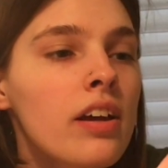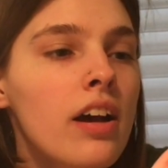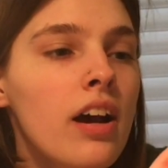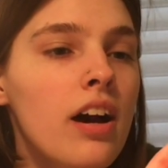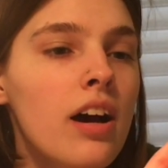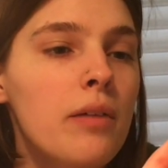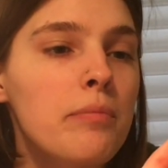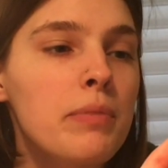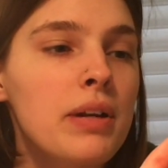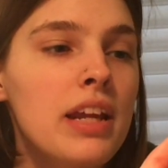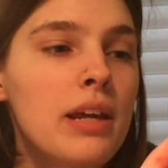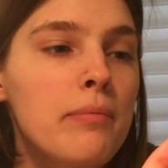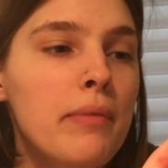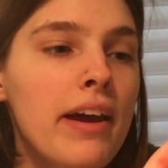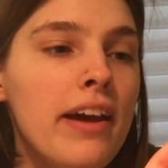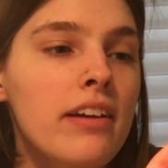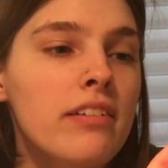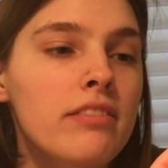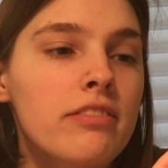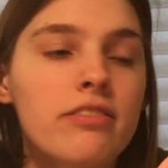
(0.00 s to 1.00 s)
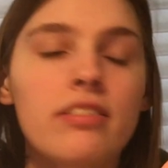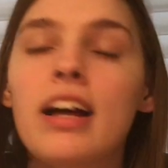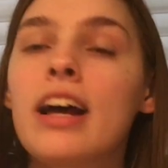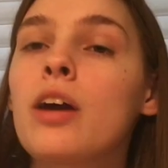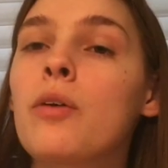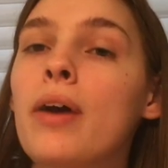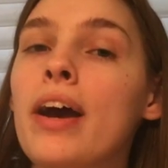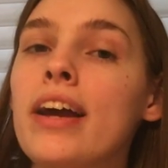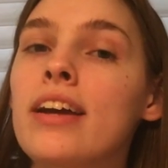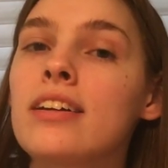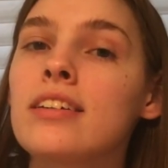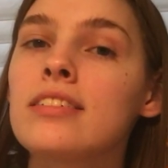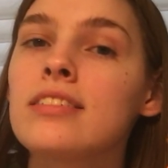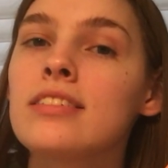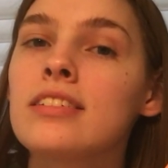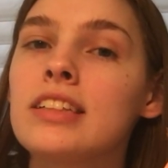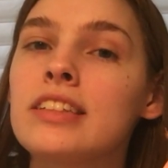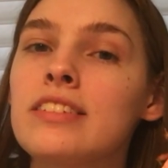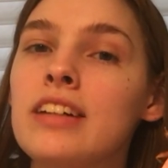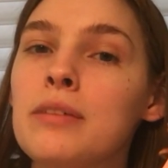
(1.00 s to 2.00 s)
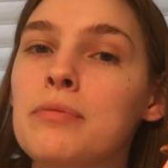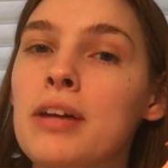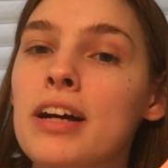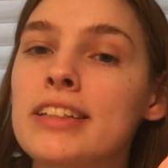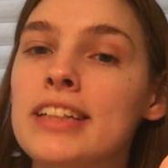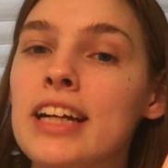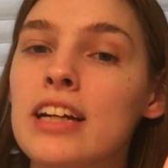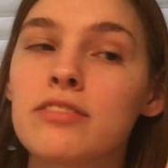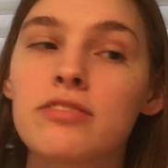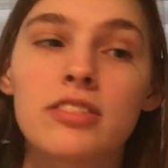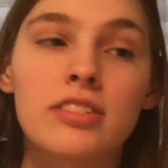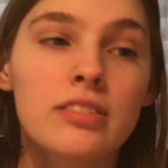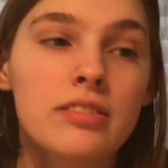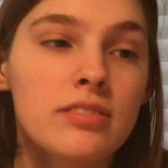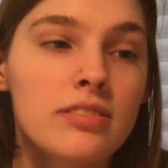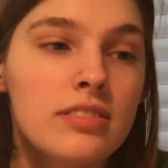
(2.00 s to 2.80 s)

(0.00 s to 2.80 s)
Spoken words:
but he may fly away if I'm not careful.